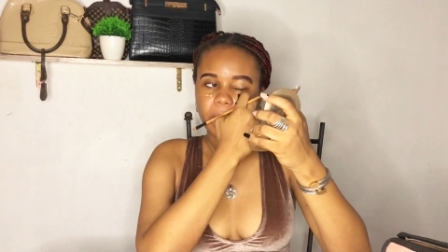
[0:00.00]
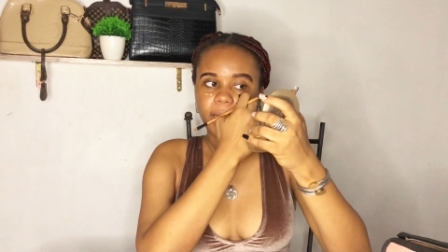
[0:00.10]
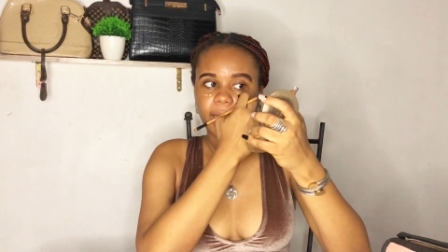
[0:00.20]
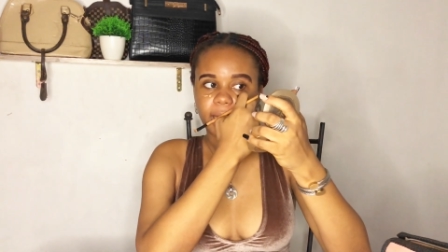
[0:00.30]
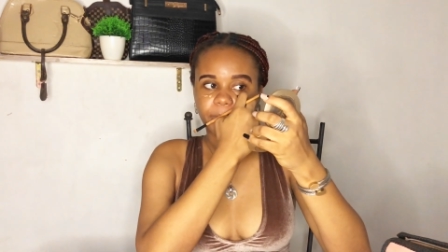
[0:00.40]

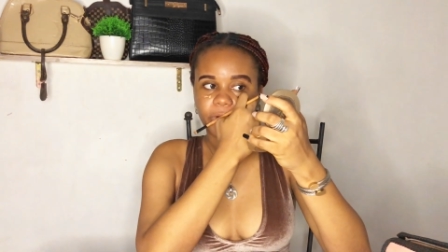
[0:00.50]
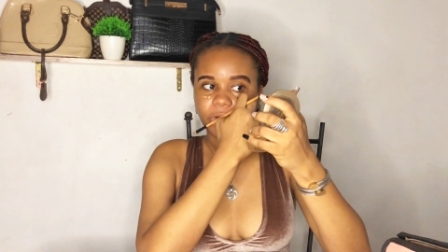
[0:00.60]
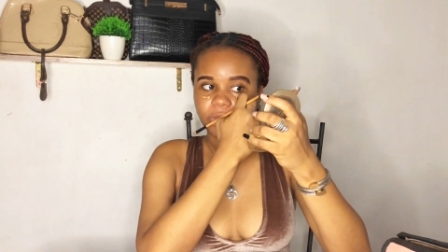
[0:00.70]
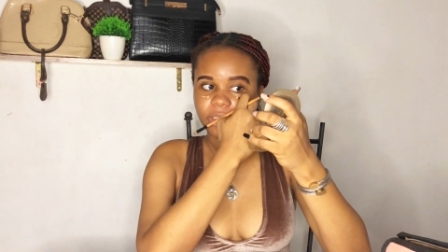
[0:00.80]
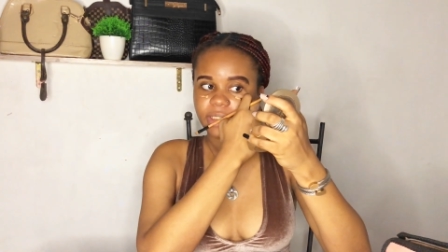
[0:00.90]
Like I'm
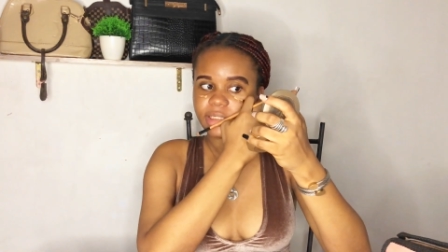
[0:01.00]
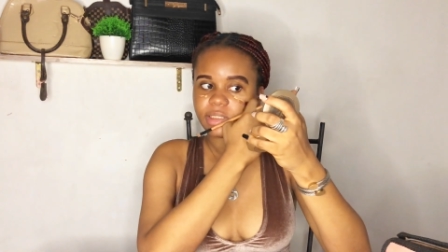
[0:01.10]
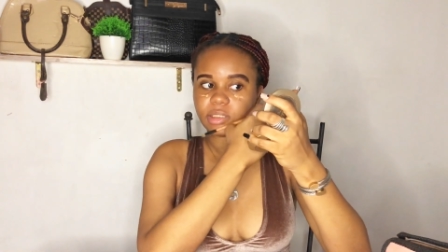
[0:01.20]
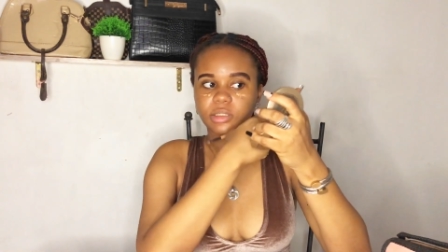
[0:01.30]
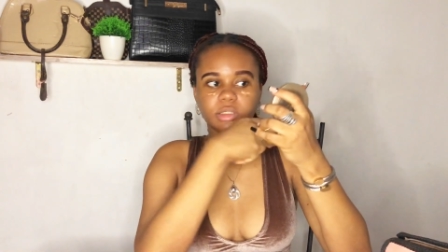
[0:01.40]

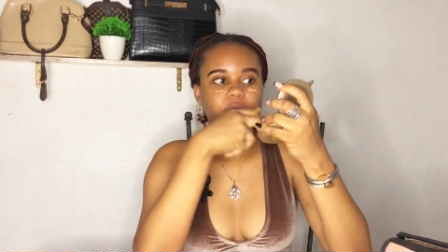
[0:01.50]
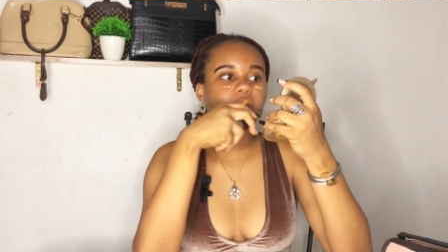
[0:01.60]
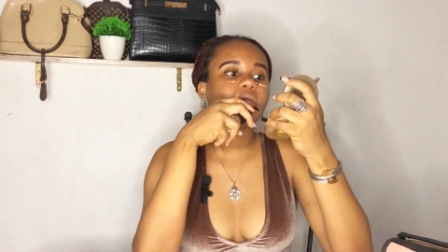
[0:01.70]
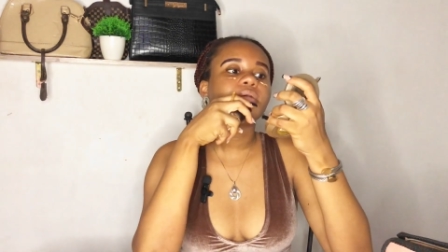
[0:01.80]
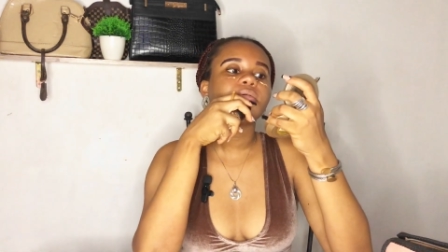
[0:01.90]
concealing it.
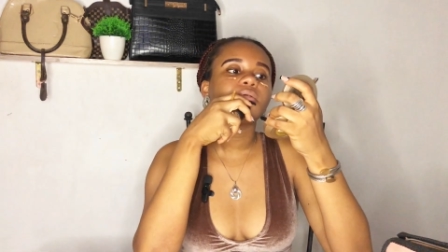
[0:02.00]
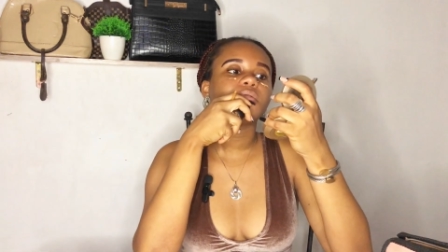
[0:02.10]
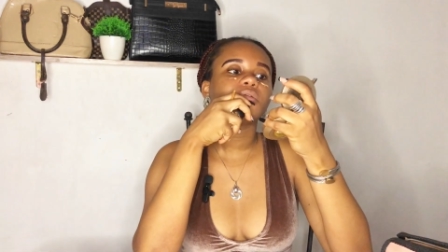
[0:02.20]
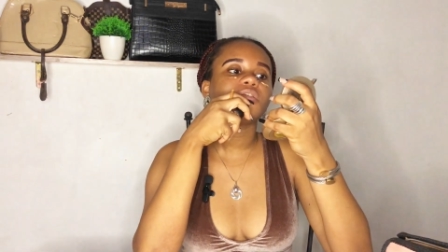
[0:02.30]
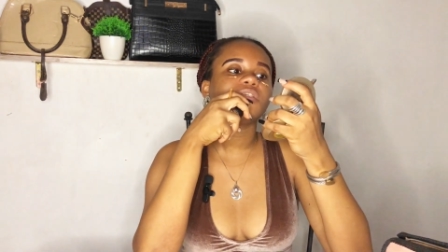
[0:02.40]
Okay.
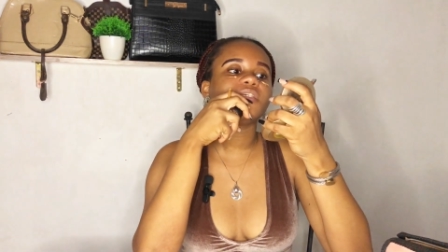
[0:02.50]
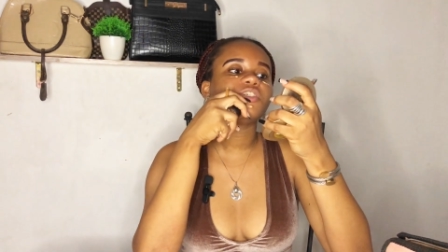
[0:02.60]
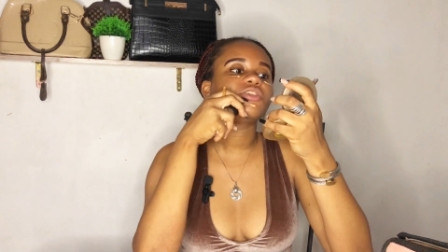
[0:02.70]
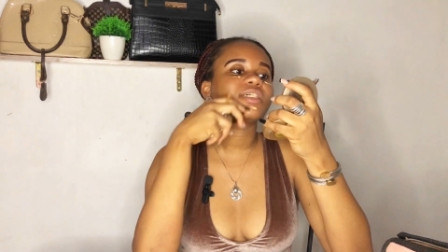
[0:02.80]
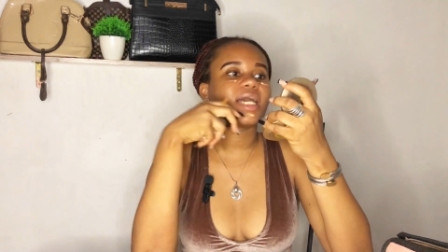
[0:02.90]
This
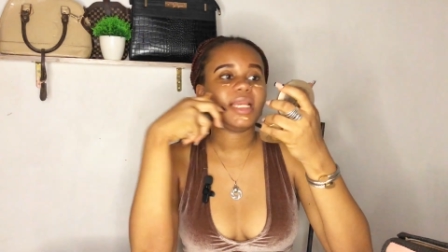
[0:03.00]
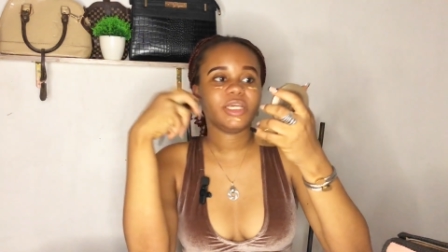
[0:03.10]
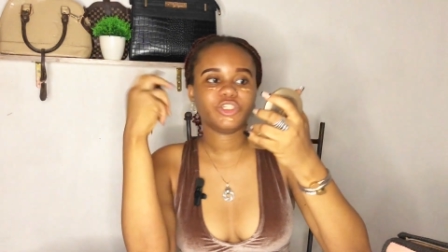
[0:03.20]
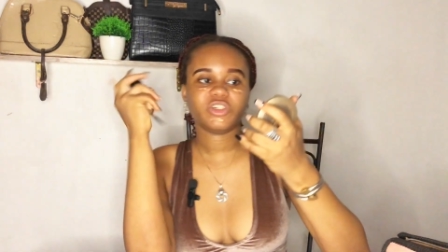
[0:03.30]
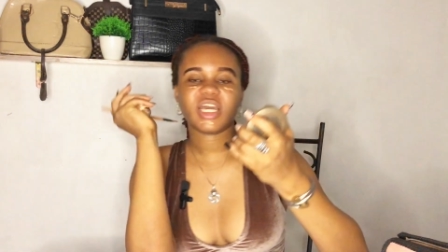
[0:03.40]
is a trick I
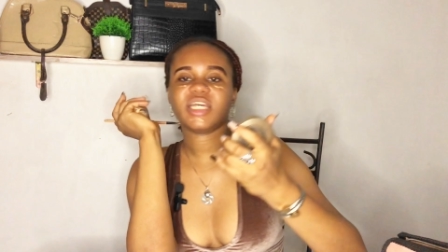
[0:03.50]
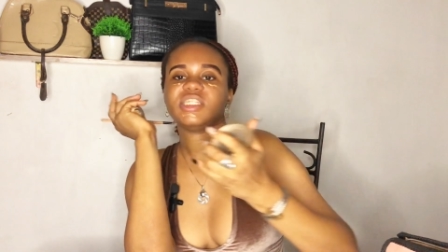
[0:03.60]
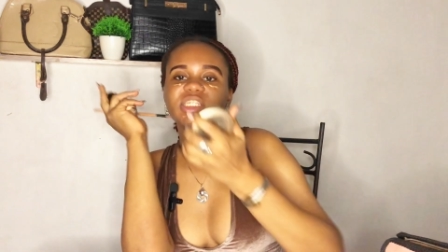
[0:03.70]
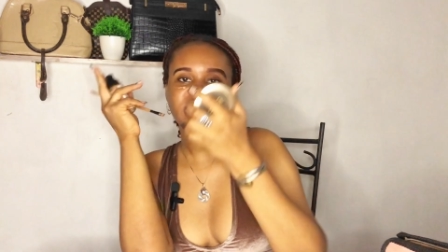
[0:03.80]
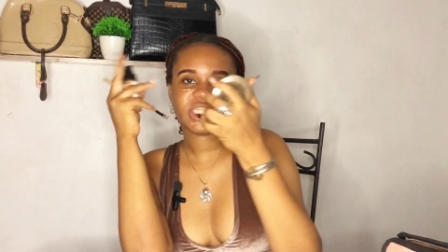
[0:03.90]
learned you
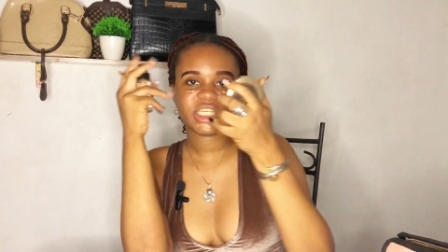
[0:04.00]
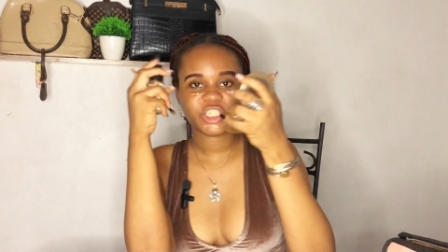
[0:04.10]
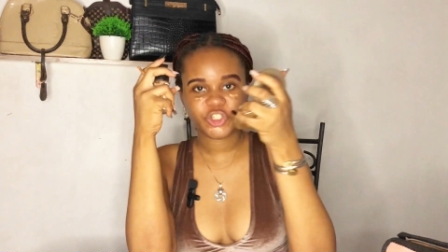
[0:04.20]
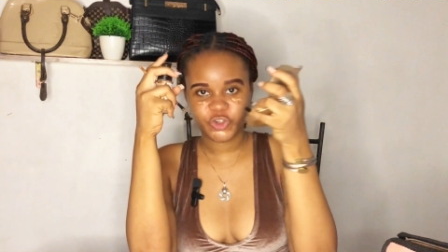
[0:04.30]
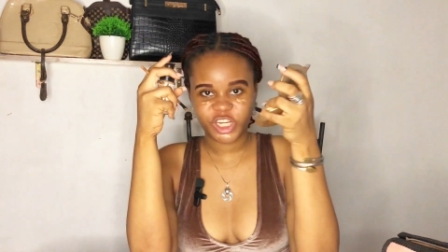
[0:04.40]
guys. This is
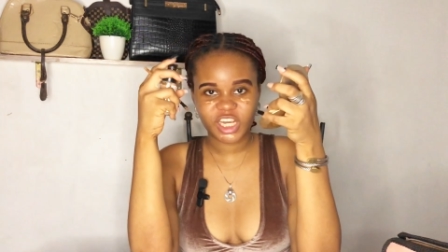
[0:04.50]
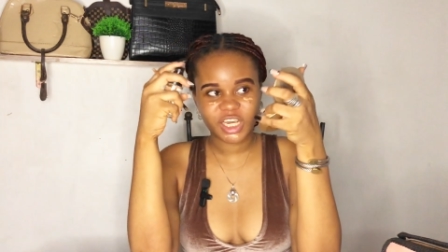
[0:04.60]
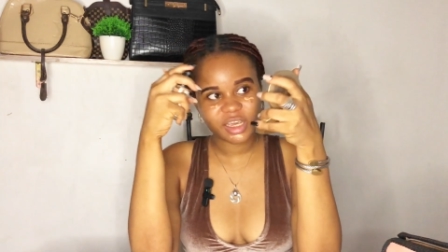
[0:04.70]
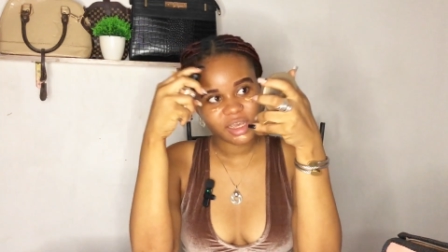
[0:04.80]
a trick.